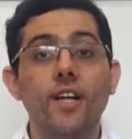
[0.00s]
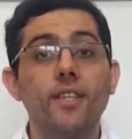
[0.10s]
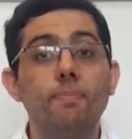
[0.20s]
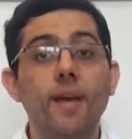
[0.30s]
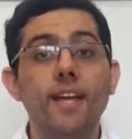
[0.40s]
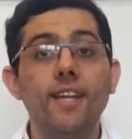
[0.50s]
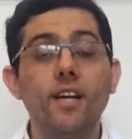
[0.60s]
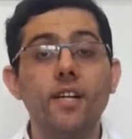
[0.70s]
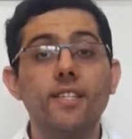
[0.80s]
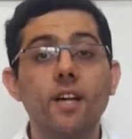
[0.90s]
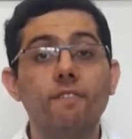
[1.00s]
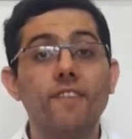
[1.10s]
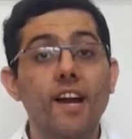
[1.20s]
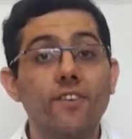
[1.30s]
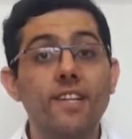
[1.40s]
depending on some
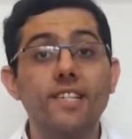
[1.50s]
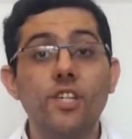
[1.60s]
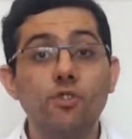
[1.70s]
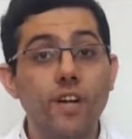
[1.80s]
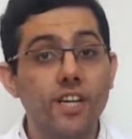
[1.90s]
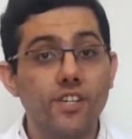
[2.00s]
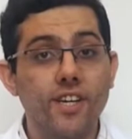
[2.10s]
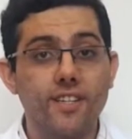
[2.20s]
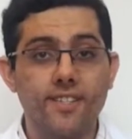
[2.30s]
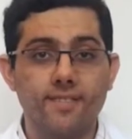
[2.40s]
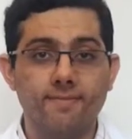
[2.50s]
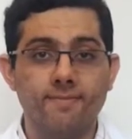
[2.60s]
various situations.